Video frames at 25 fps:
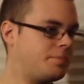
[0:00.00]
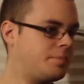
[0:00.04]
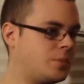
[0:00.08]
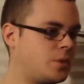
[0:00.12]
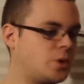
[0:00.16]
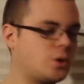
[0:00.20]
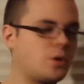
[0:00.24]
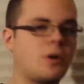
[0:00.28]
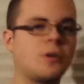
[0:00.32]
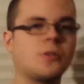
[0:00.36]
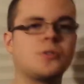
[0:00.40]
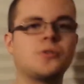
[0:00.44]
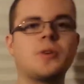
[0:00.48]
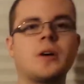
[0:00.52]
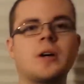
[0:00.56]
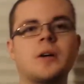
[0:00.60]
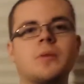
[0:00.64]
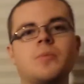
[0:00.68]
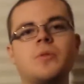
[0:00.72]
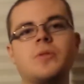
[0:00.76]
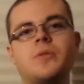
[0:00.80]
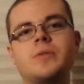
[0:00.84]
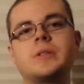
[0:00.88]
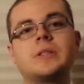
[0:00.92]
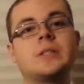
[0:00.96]
Star
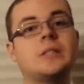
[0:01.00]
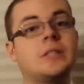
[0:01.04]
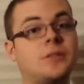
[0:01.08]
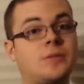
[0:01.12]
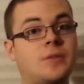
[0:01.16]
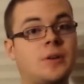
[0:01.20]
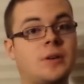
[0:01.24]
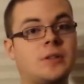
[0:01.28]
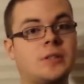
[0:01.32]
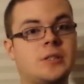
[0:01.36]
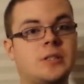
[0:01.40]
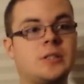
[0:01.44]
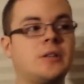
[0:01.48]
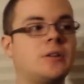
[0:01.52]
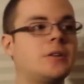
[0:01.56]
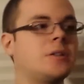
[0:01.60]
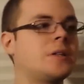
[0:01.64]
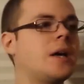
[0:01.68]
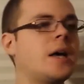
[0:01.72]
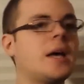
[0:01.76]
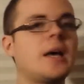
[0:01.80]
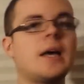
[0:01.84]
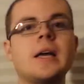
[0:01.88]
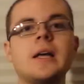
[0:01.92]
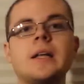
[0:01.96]
Trek movies, he's very serious.
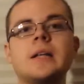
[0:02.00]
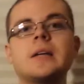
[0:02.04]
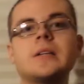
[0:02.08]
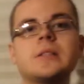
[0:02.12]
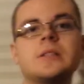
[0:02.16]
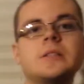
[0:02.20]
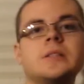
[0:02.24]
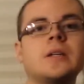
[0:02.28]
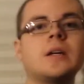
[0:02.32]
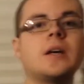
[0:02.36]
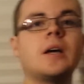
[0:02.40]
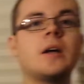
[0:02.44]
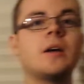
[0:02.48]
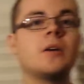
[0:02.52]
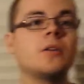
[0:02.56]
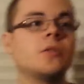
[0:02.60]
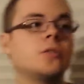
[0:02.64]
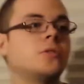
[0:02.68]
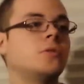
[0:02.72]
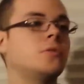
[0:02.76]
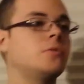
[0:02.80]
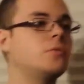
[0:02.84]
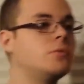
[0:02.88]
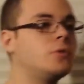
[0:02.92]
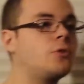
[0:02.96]
He does
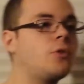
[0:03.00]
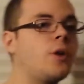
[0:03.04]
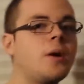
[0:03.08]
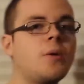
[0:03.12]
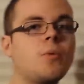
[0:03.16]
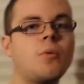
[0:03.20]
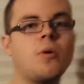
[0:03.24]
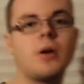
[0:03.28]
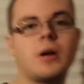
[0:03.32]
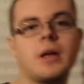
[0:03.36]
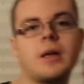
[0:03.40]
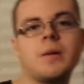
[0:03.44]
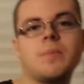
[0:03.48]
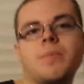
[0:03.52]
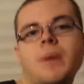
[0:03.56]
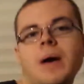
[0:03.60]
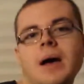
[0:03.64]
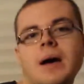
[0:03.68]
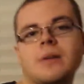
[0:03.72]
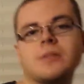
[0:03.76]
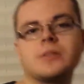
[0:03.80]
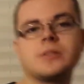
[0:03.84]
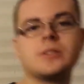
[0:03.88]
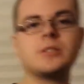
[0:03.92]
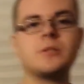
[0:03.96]
great work. He
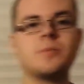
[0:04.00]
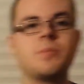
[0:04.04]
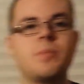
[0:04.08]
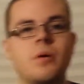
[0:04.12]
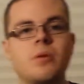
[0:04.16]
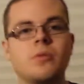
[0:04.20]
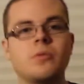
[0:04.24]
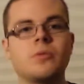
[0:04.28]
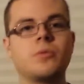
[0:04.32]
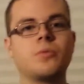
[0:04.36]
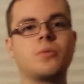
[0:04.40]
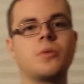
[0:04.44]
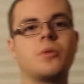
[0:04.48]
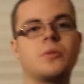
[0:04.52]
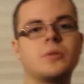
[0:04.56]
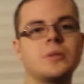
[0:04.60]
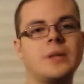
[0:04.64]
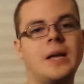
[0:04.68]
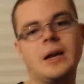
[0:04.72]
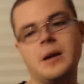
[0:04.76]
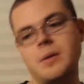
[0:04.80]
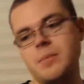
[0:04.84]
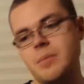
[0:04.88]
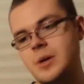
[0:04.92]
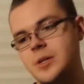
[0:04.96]
balances both roles,
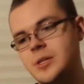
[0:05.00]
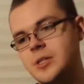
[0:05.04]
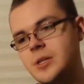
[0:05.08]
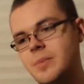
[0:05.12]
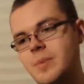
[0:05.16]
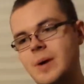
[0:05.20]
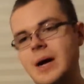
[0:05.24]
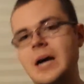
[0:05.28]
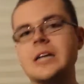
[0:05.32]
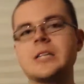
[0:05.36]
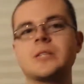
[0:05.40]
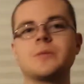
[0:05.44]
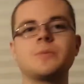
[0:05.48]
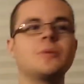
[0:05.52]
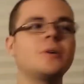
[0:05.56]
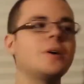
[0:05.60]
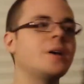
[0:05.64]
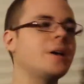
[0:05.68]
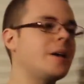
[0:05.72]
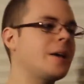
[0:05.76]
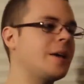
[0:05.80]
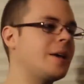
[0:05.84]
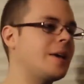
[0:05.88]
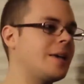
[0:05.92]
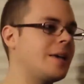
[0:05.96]
and in Mission Impossible,
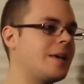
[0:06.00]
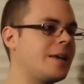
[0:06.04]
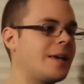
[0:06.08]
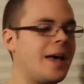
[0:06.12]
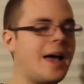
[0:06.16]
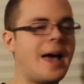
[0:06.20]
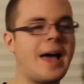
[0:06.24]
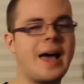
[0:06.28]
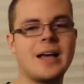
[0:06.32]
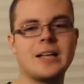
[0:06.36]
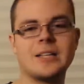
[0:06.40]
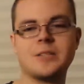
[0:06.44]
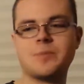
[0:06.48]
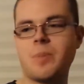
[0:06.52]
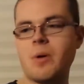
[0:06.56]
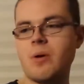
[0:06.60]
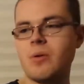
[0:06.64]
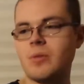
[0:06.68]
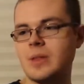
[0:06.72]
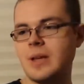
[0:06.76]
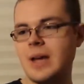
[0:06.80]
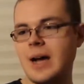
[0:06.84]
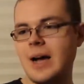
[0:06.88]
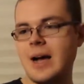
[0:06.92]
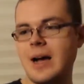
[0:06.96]
he adds
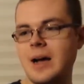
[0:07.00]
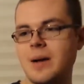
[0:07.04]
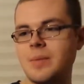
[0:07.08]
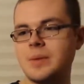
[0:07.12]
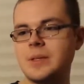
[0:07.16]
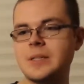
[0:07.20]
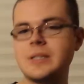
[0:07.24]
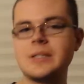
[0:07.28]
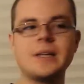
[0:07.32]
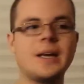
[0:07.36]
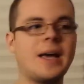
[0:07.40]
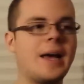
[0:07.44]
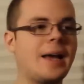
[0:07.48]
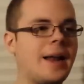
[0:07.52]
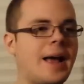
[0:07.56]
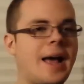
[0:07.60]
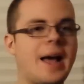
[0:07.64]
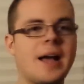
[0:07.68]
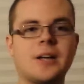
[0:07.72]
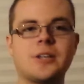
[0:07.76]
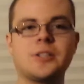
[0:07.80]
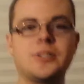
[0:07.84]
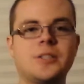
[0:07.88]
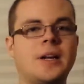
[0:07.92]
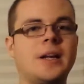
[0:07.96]
both comedy and
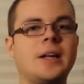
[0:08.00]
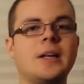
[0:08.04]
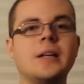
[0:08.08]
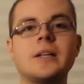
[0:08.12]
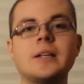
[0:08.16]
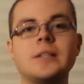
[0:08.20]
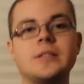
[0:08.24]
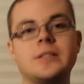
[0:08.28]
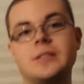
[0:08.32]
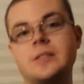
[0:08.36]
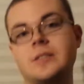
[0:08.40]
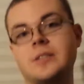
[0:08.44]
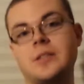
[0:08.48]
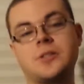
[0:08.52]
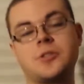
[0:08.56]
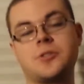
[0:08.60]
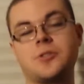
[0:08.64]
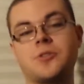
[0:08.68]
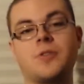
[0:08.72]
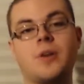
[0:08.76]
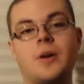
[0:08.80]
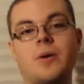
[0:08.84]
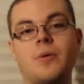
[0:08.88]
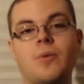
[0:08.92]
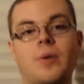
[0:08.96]
action, and he does it in such a
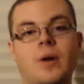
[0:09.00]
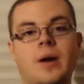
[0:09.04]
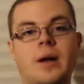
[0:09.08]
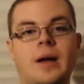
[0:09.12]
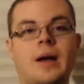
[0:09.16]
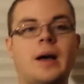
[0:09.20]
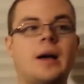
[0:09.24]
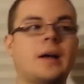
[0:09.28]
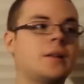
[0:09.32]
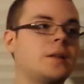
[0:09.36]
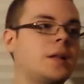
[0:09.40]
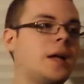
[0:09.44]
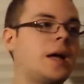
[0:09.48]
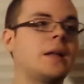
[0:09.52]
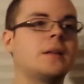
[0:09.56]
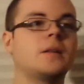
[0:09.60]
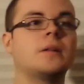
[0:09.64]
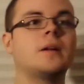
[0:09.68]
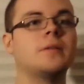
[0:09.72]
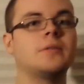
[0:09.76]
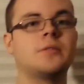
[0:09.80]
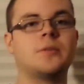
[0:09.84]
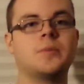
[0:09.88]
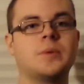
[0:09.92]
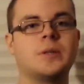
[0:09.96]
great way. I
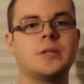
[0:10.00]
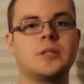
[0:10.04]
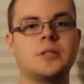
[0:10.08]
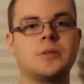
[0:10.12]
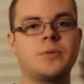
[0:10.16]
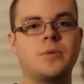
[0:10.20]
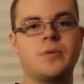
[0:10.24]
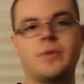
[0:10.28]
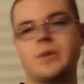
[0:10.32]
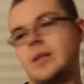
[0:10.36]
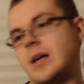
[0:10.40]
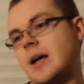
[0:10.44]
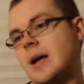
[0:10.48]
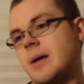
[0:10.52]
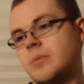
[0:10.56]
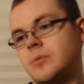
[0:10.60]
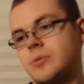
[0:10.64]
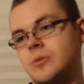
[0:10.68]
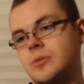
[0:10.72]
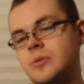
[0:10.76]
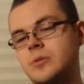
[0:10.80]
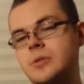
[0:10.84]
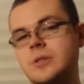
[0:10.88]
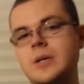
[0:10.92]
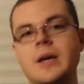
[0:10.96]
loved him in this movie. Tom
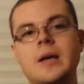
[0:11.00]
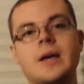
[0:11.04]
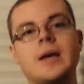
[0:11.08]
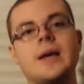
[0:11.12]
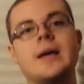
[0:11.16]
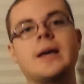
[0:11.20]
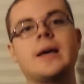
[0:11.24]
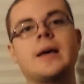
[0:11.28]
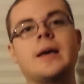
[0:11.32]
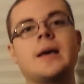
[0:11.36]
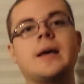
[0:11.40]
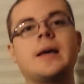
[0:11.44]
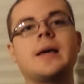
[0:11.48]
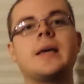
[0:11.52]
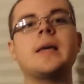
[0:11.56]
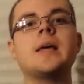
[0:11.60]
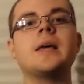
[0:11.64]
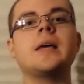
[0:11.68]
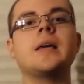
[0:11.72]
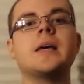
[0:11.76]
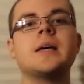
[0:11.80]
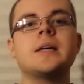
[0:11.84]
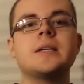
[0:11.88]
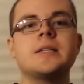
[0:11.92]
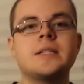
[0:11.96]
Cruise,
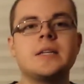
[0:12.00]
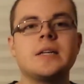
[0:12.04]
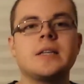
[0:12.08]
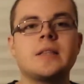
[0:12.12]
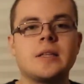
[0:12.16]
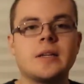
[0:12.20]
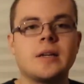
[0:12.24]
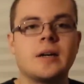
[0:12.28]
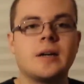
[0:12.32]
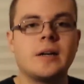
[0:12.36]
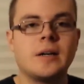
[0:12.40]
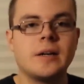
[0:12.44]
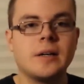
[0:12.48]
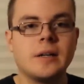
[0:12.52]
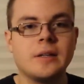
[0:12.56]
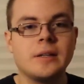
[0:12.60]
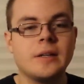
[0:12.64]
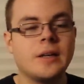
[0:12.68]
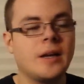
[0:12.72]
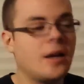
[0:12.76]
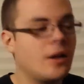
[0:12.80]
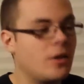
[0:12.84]
he is Ethan Hunt.